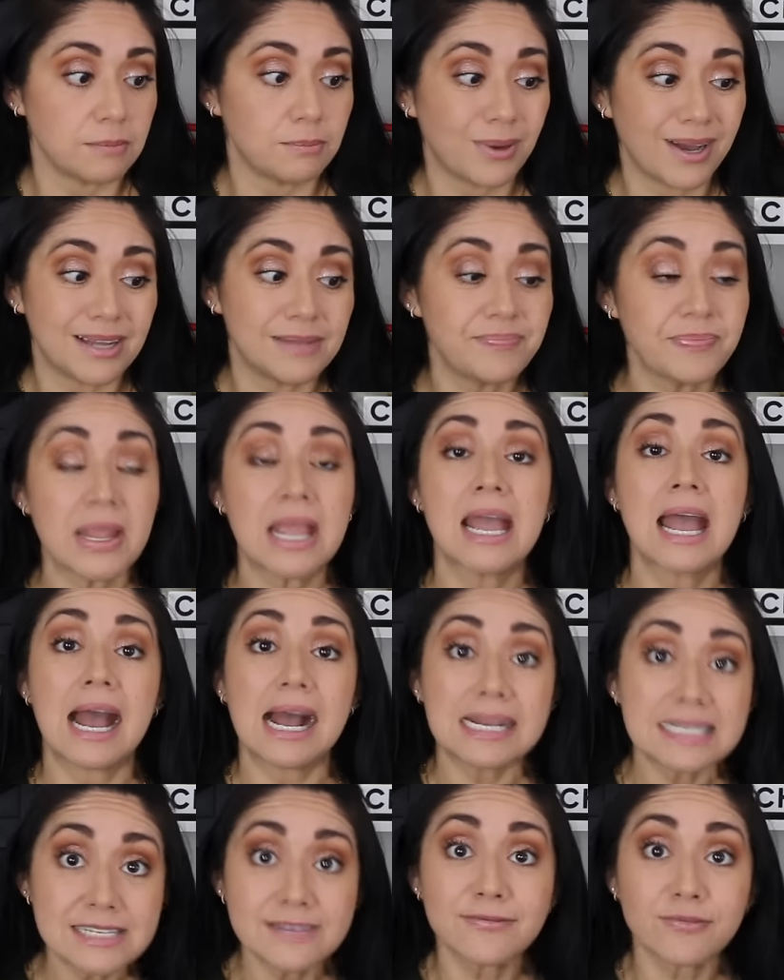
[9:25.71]
But
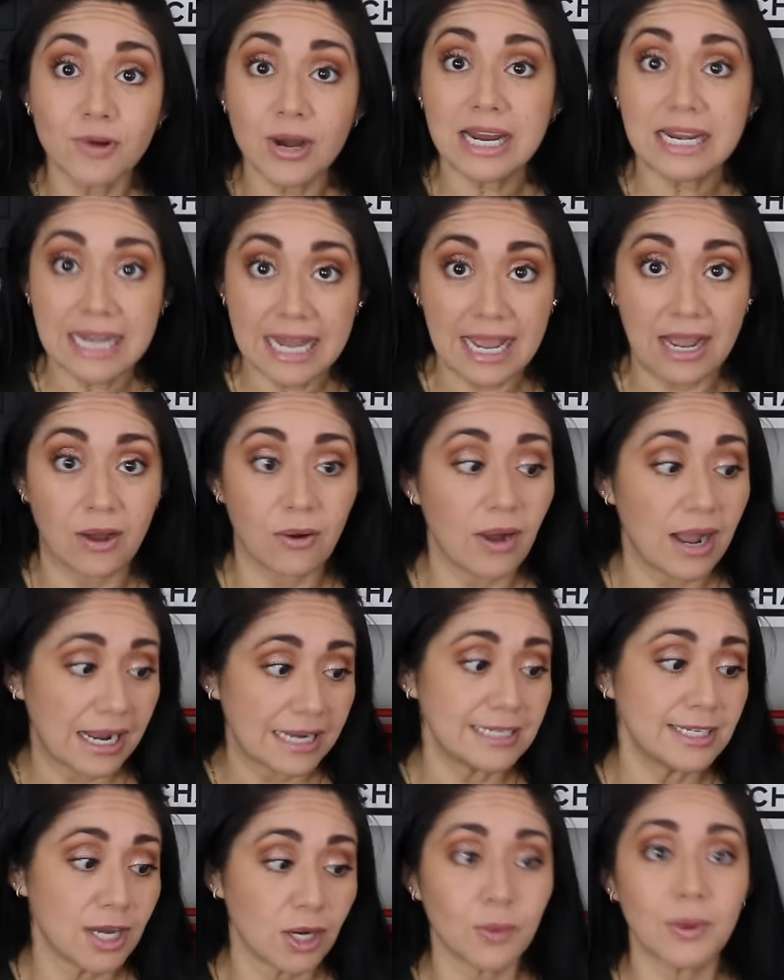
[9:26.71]
as of right now,
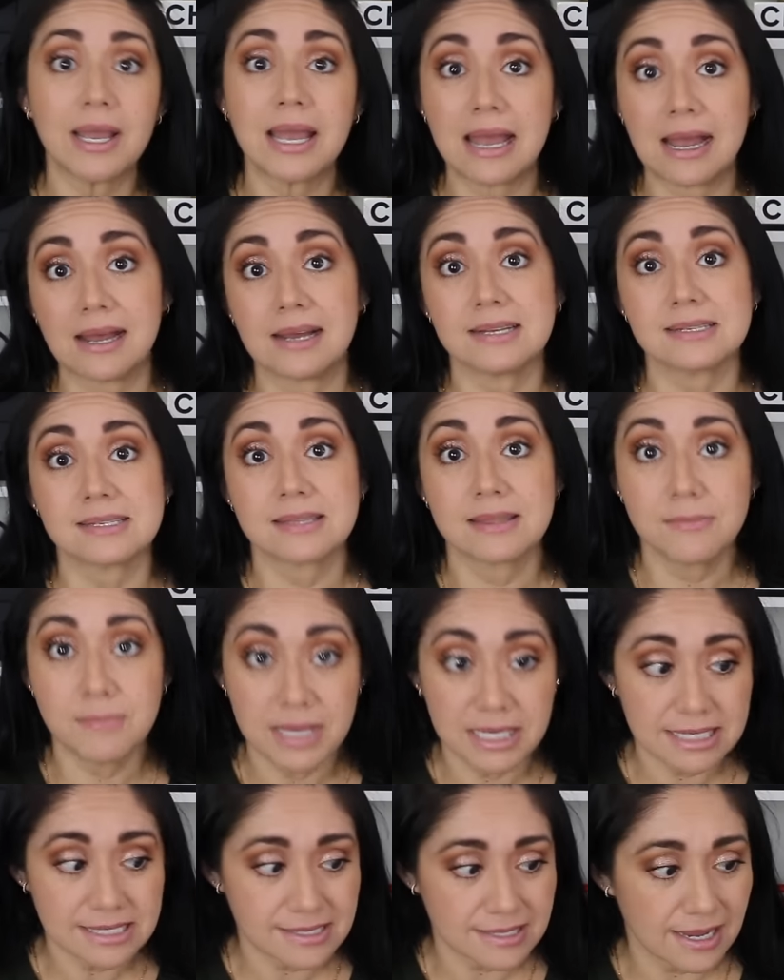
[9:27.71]
I know it as the
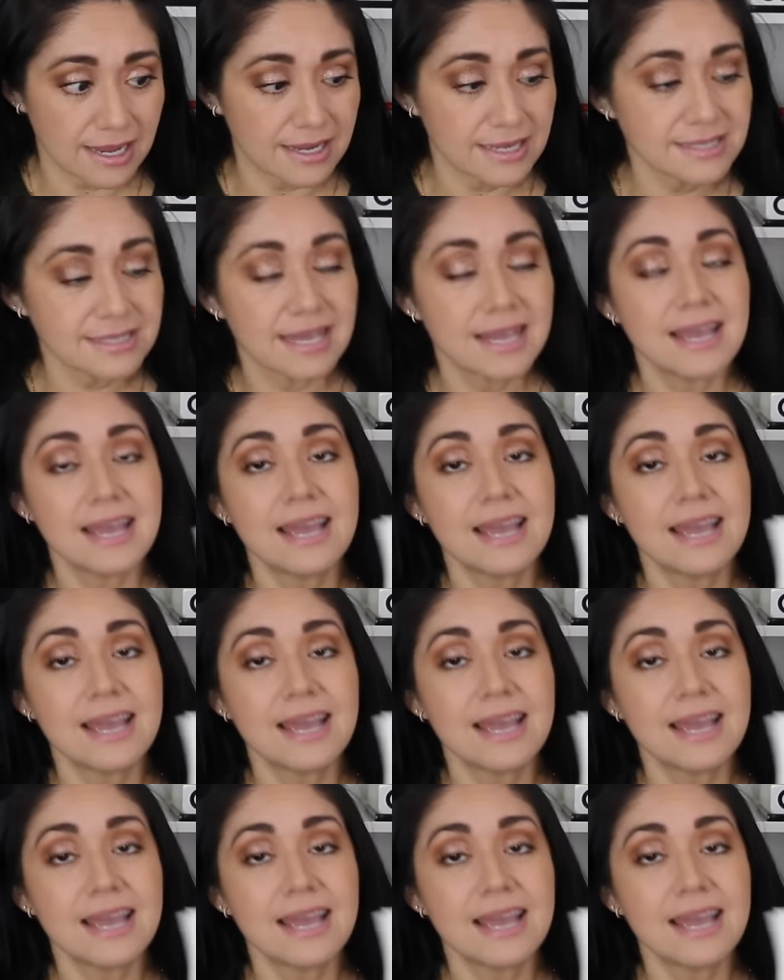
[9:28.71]
mini size.